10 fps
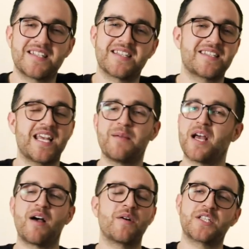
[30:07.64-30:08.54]
is the same
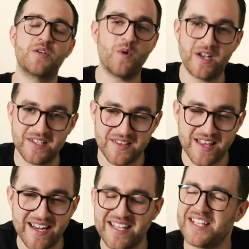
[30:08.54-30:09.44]
now as he was
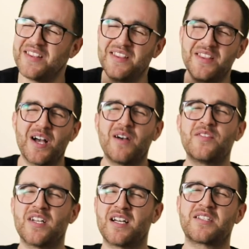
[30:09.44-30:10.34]
then. He
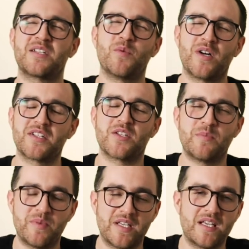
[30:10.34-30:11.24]
loves us and wants to
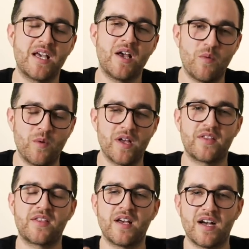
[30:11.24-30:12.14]
be
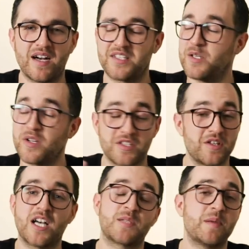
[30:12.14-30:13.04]
with us. He wants
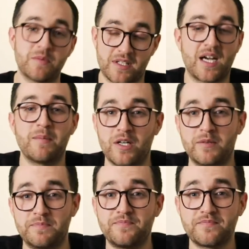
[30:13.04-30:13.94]
lost people to come home.